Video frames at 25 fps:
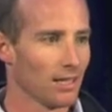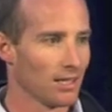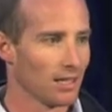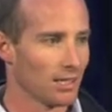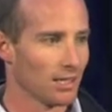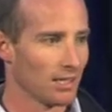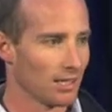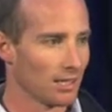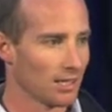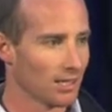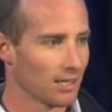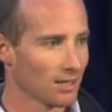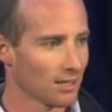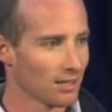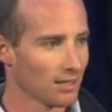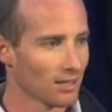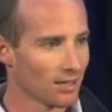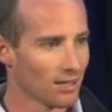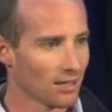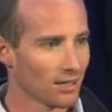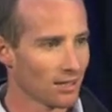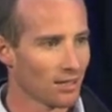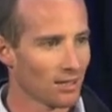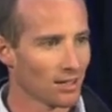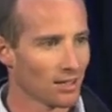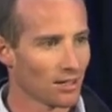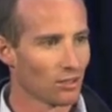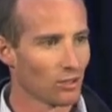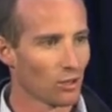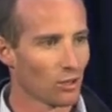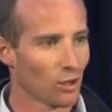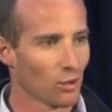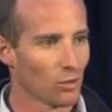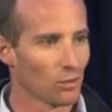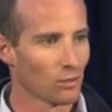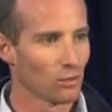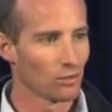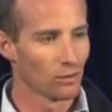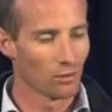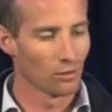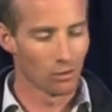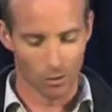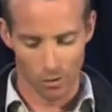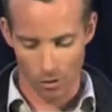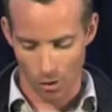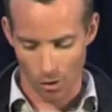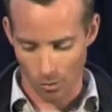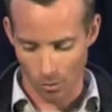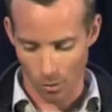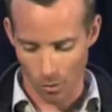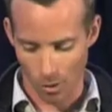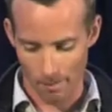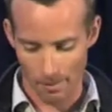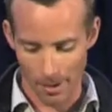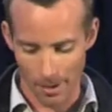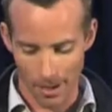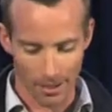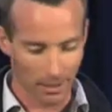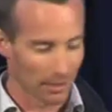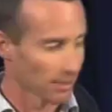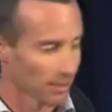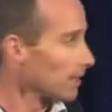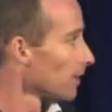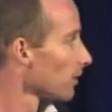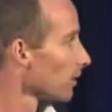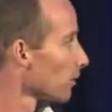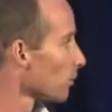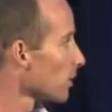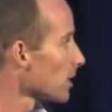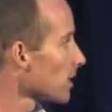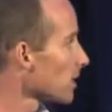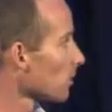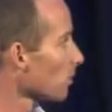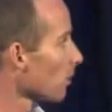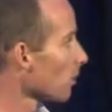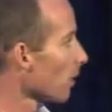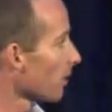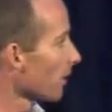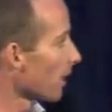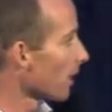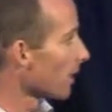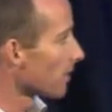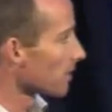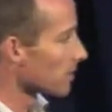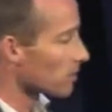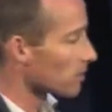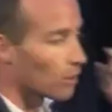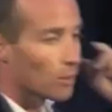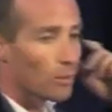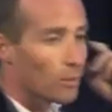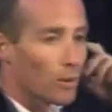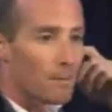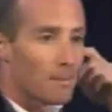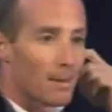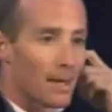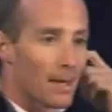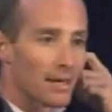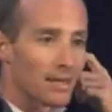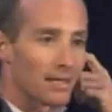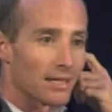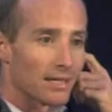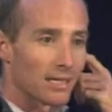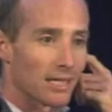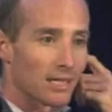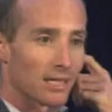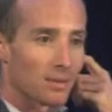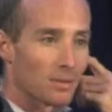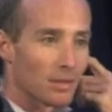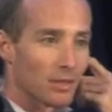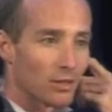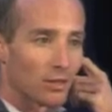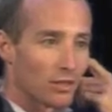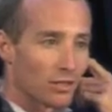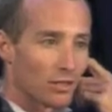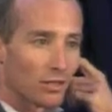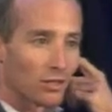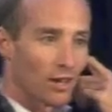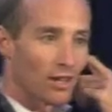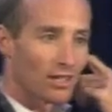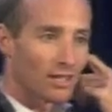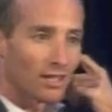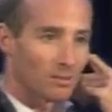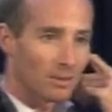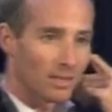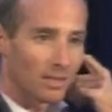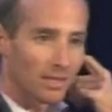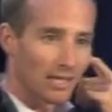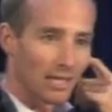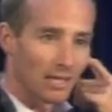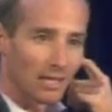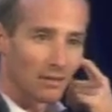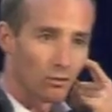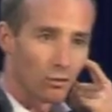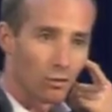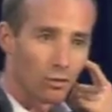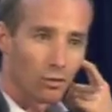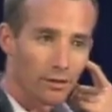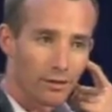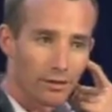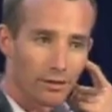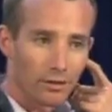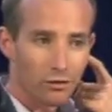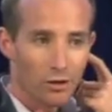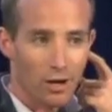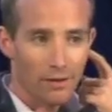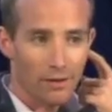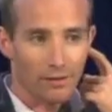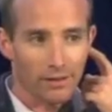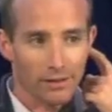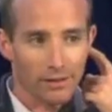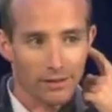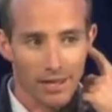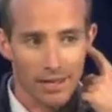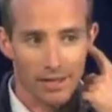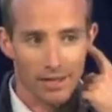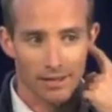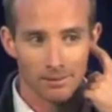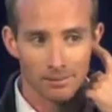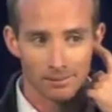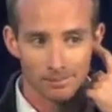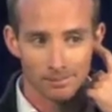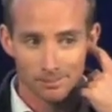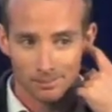is not what matters. And the reason why that is not what matters is because 90% of all of the traffic that